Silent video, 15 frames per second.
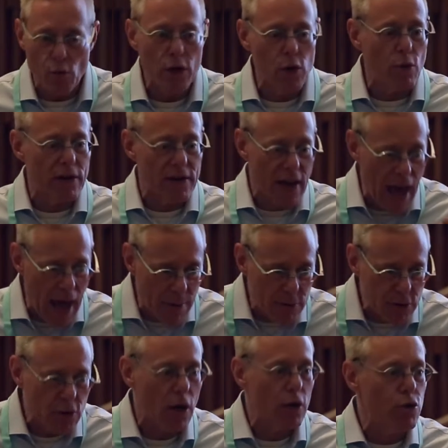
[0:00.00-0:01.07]
When you went to
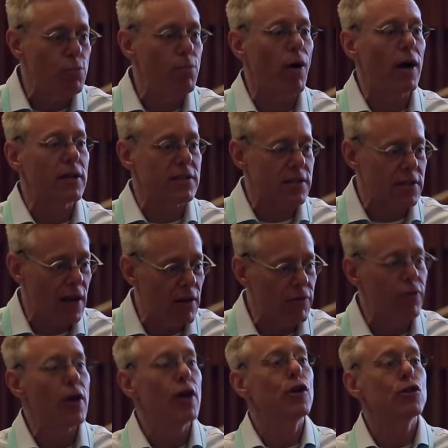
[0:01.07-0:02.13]
Amazon, you bought
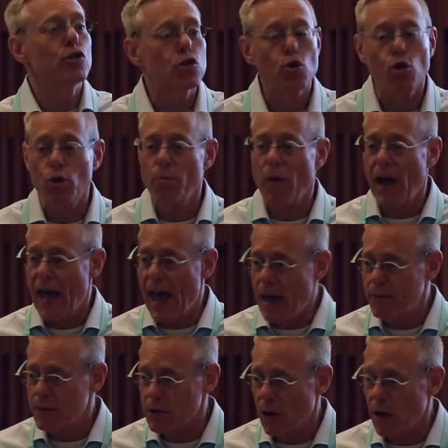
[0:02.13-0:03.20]
stuff sold by
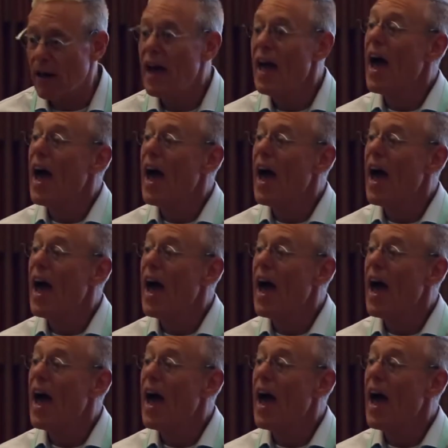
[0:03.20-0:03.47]
Amazon.